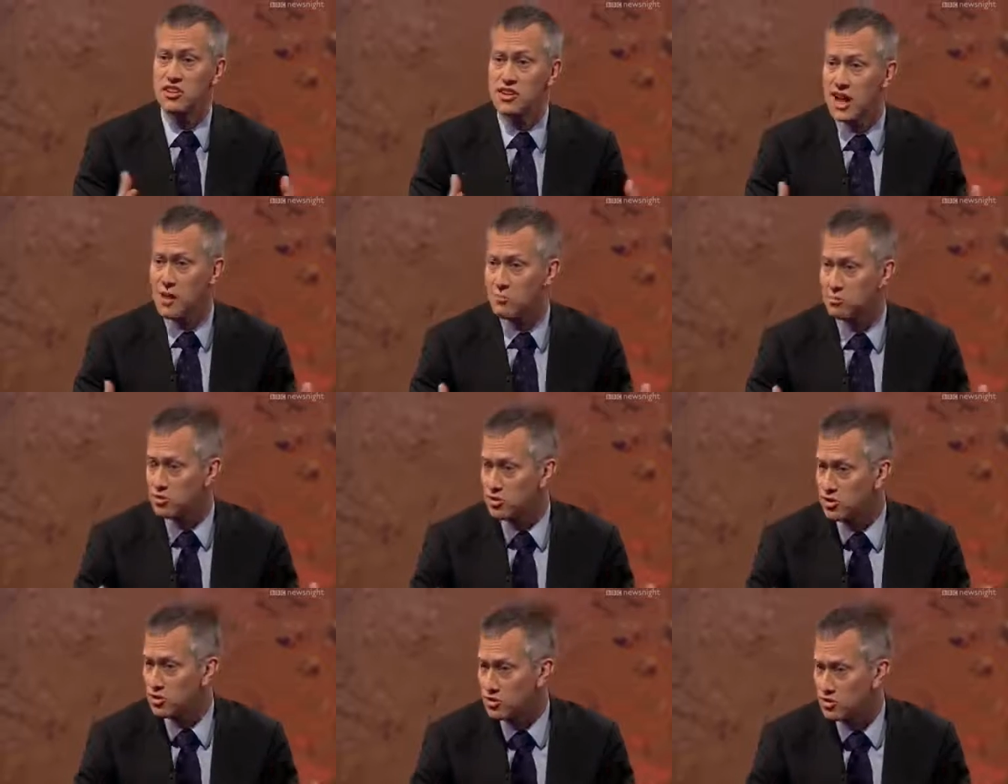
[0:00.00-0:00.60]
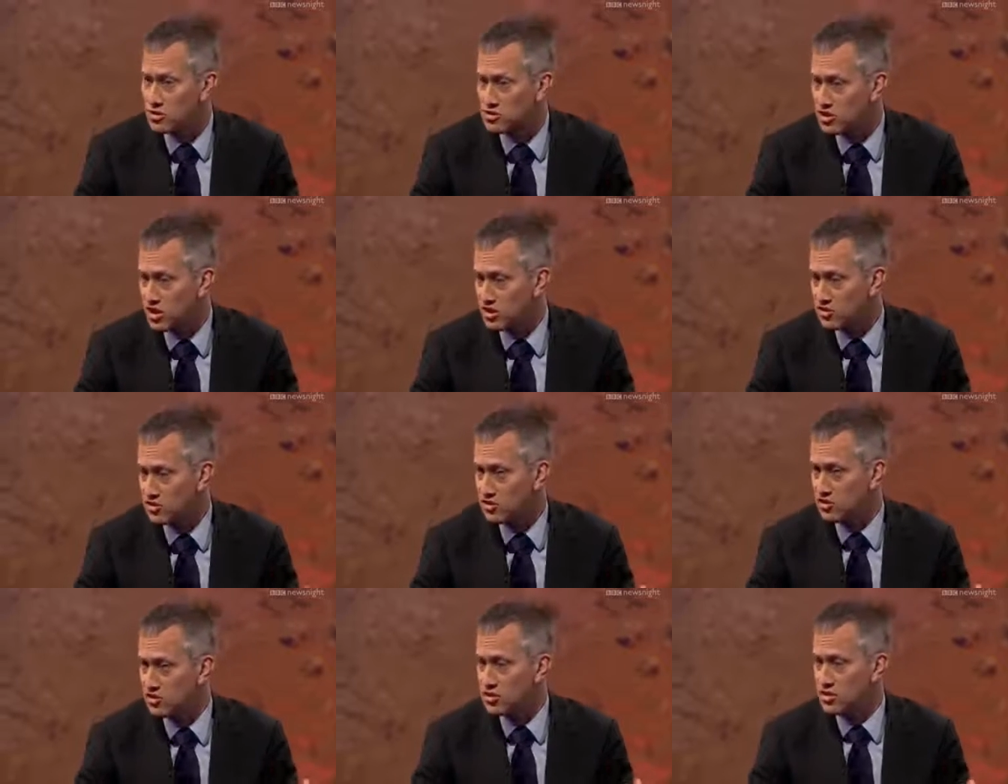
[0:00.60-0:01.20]
Is it an absolute
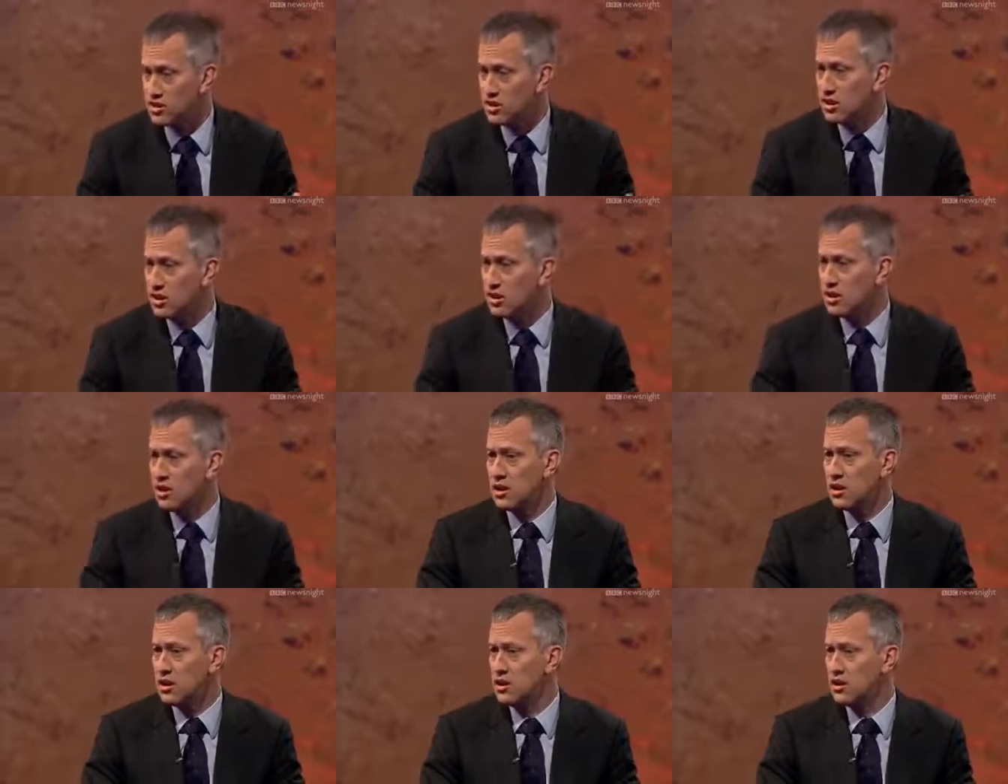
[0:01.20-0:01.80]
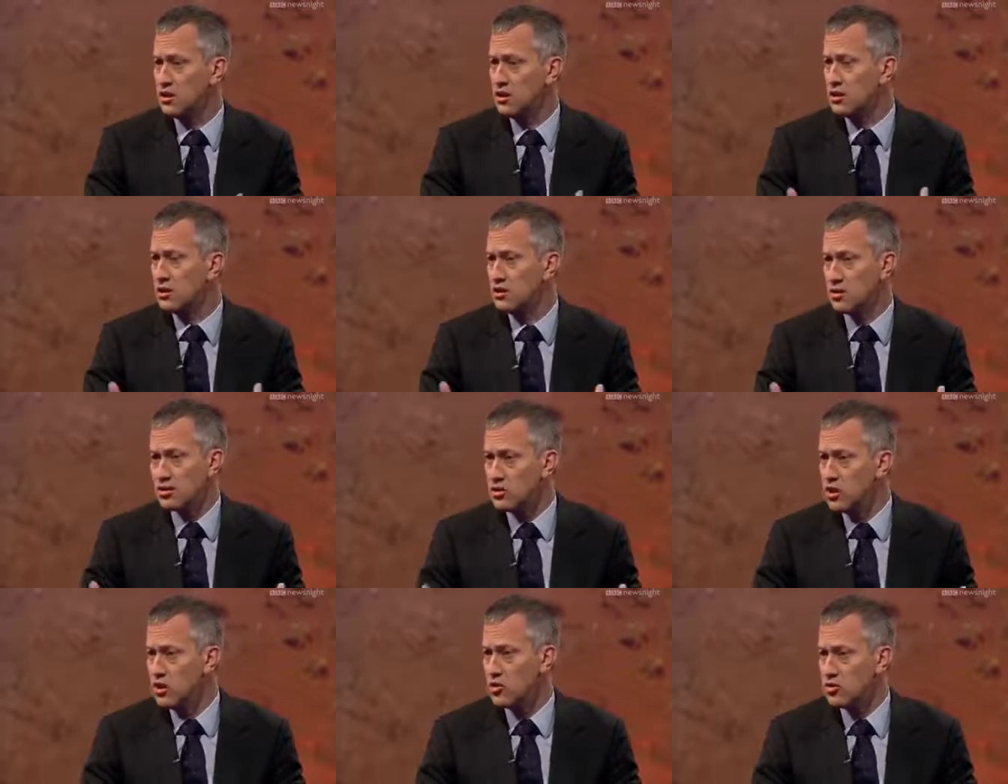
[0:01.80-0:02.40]
necessity?
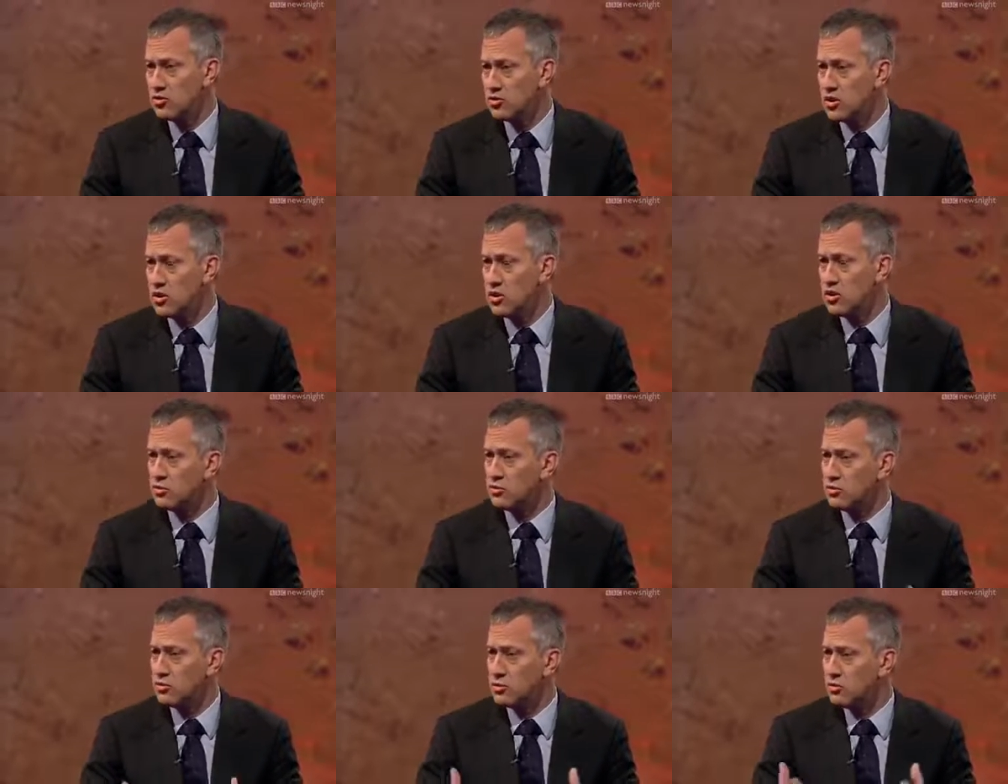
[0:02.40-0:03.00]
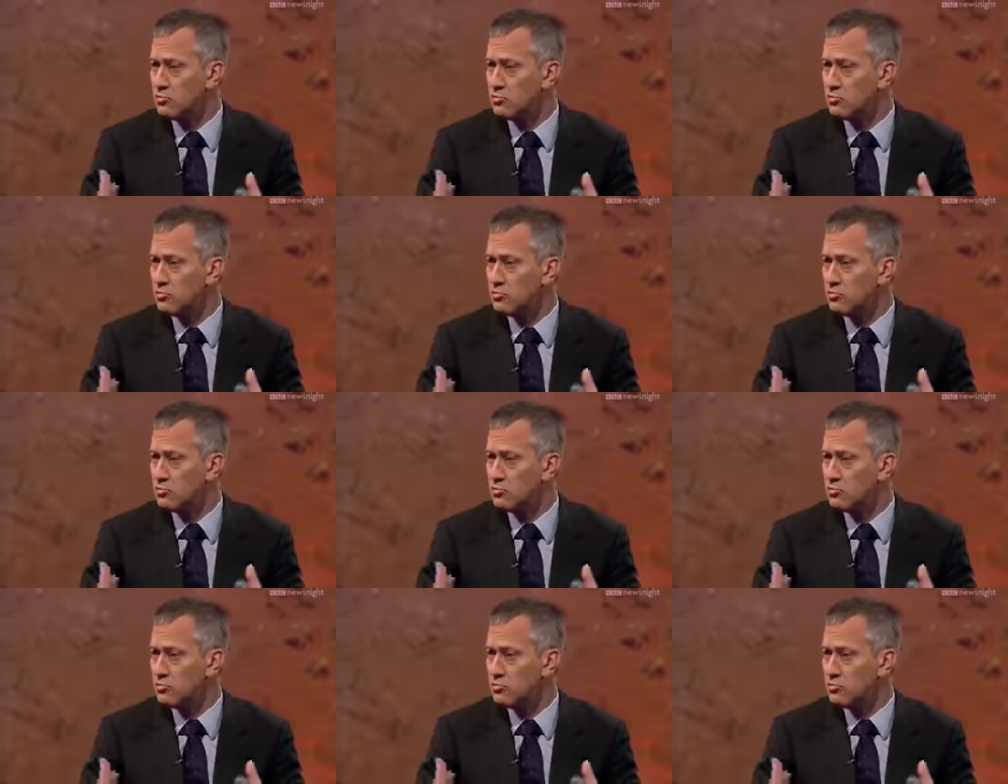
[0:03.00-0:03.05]
Uh, no, it's not.